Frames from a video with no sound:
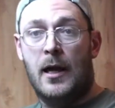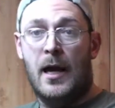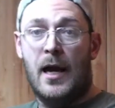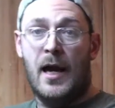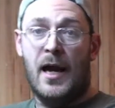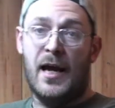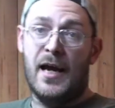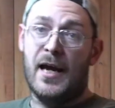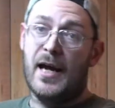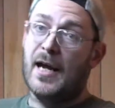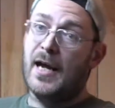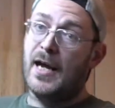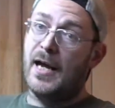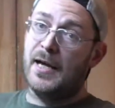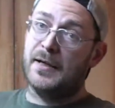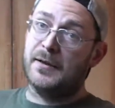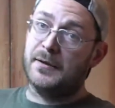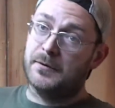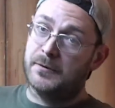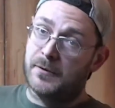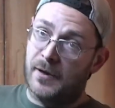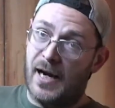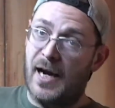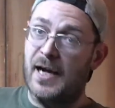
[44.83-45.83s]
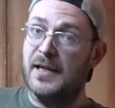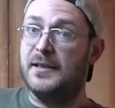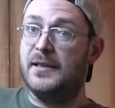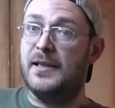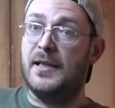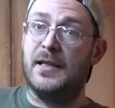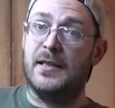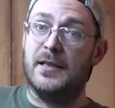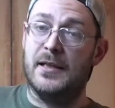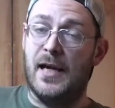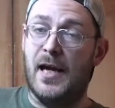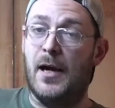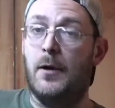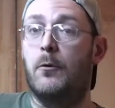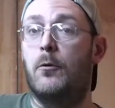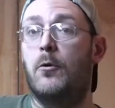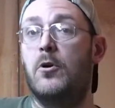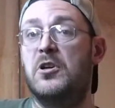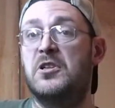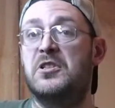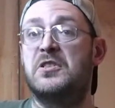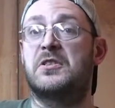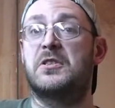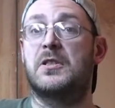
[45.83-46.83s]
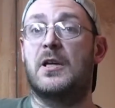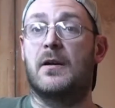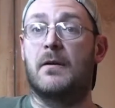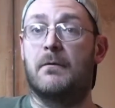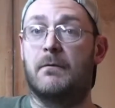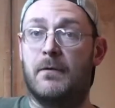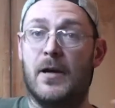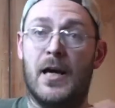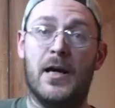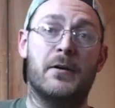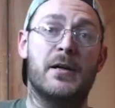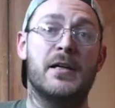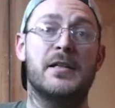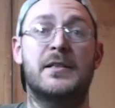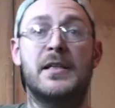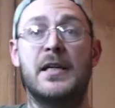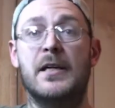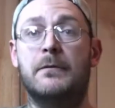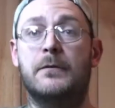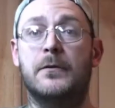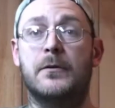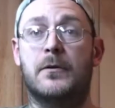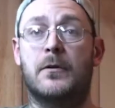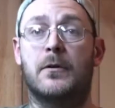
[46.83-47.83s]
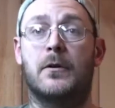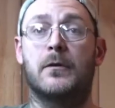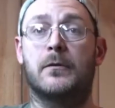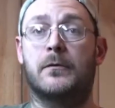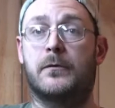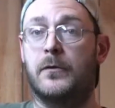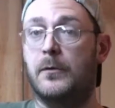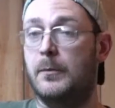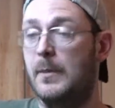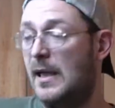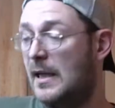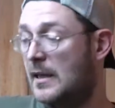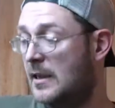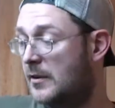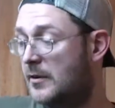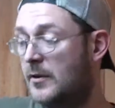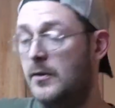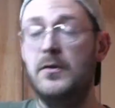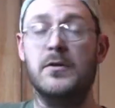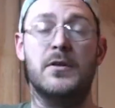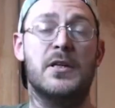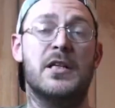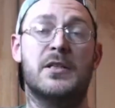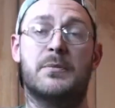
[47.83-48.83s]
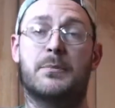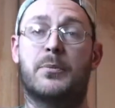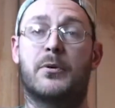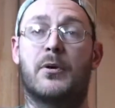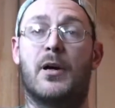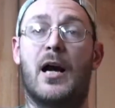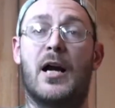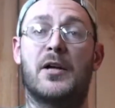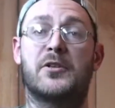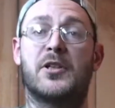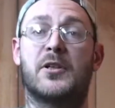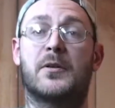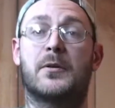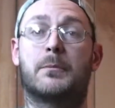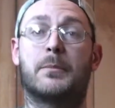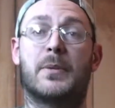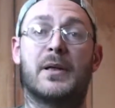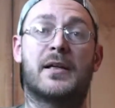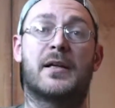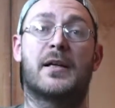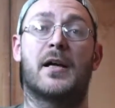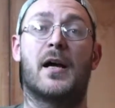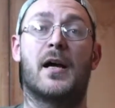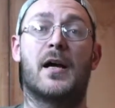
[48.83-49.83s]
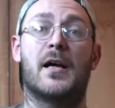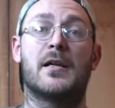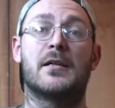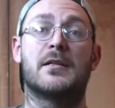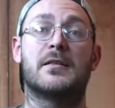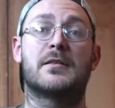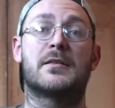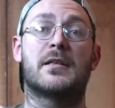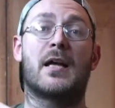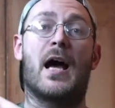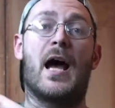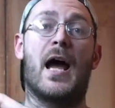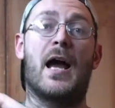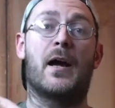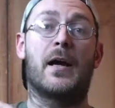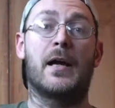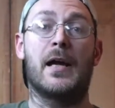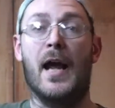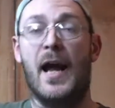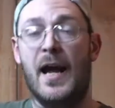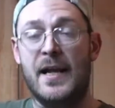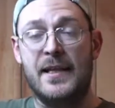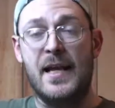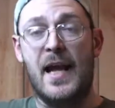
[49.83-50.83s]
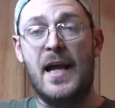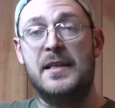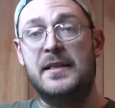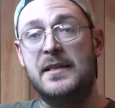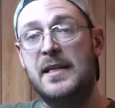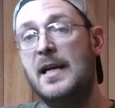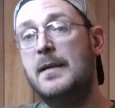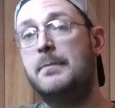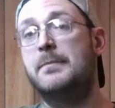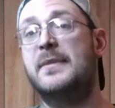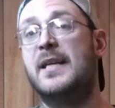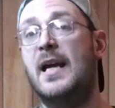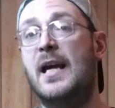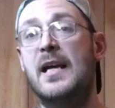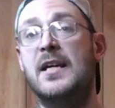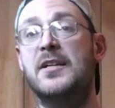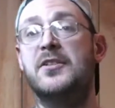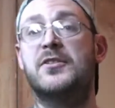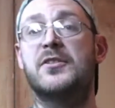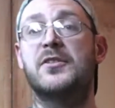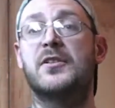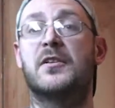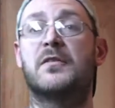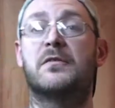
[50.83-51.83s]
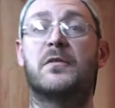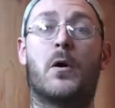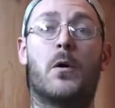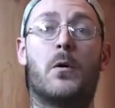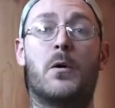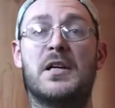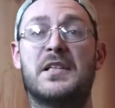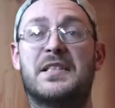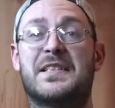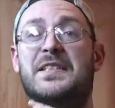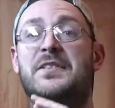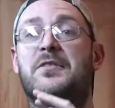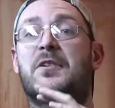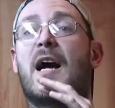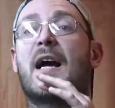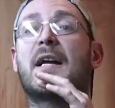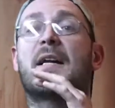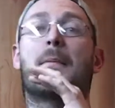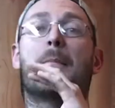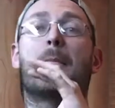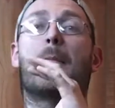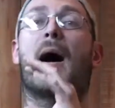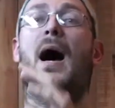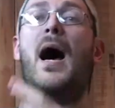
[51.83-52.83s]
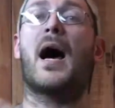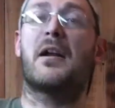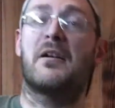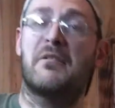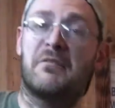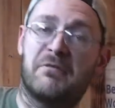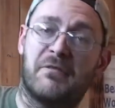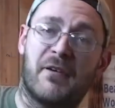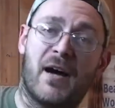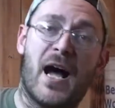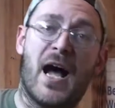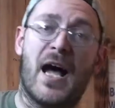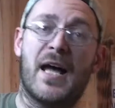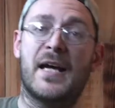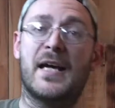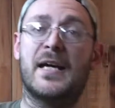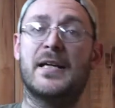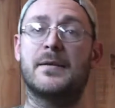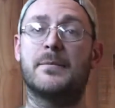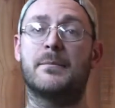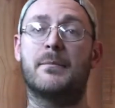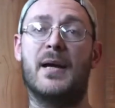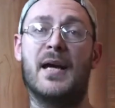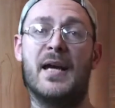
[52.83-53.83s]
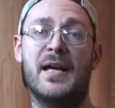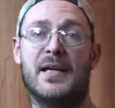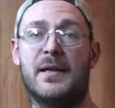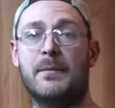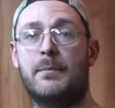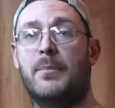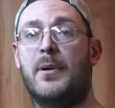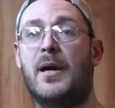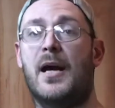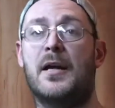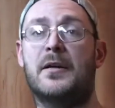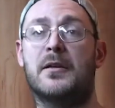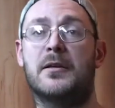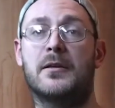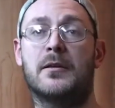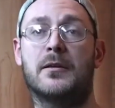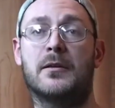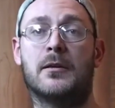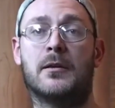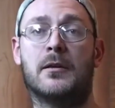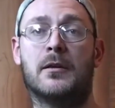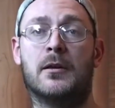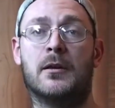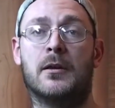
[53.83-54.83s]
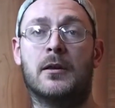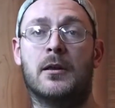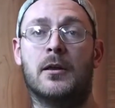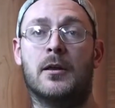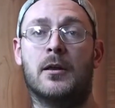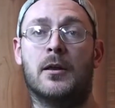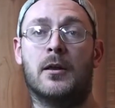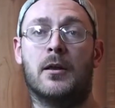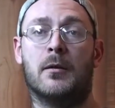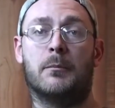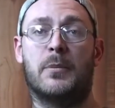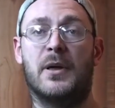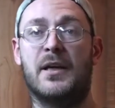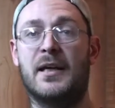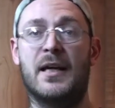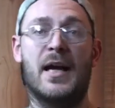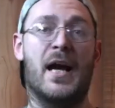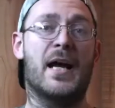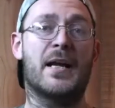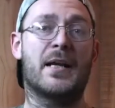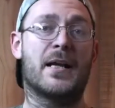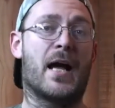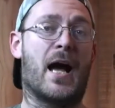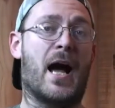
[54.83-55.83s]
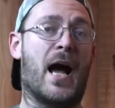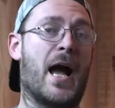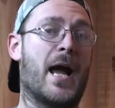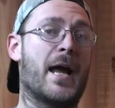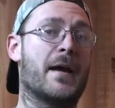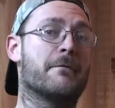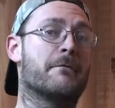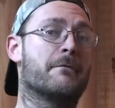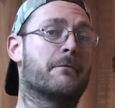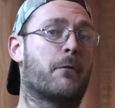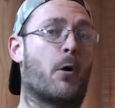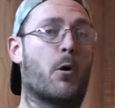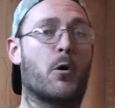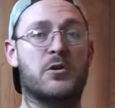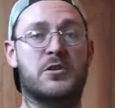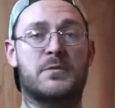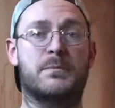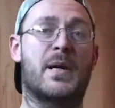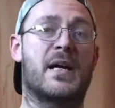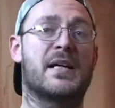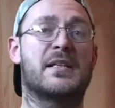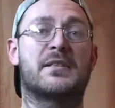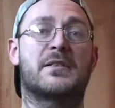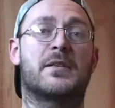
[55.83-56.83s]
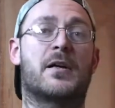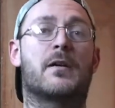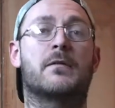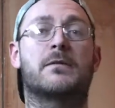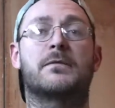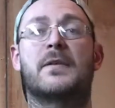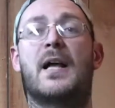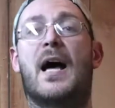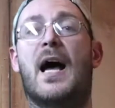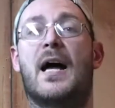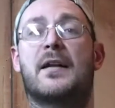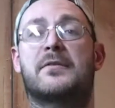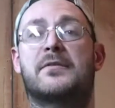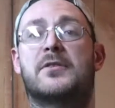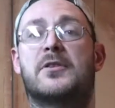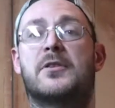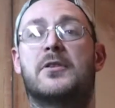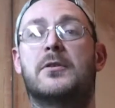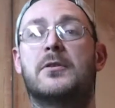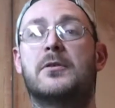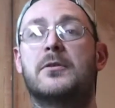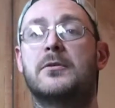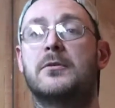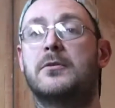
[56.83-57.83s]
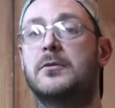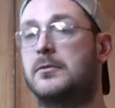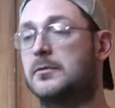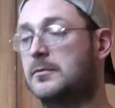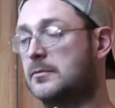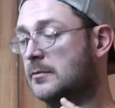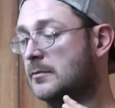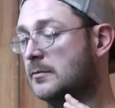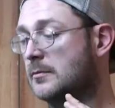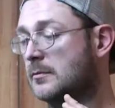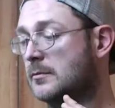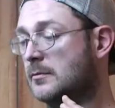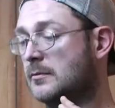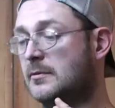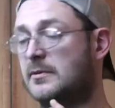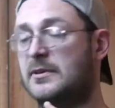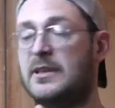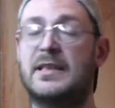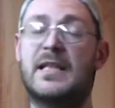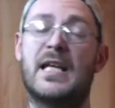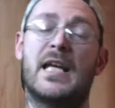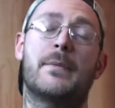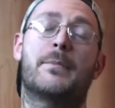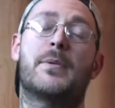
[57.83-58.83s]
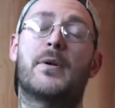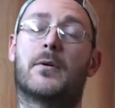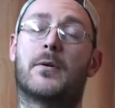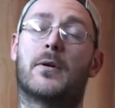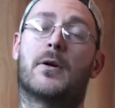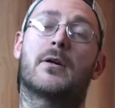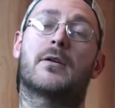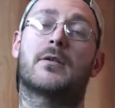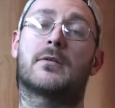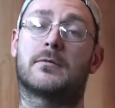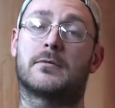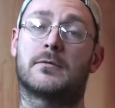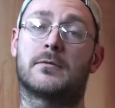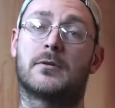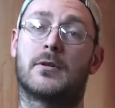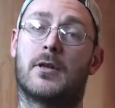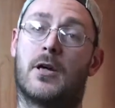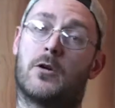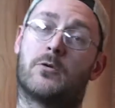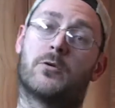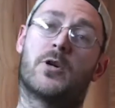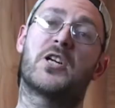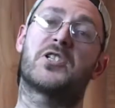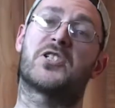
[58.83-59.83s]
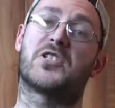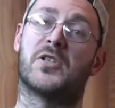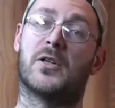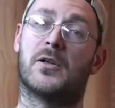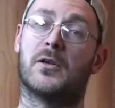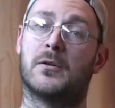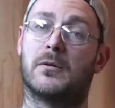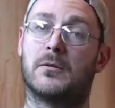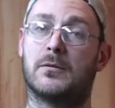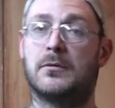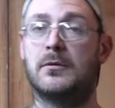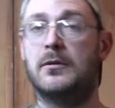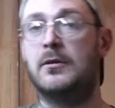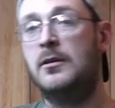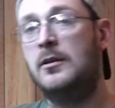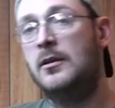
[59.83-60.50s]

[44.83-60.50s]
And granted, it was very difficult for me to do this project because I had that temptation of always trying to modify it and make it better. But yet, I forced myself not to keep it look original.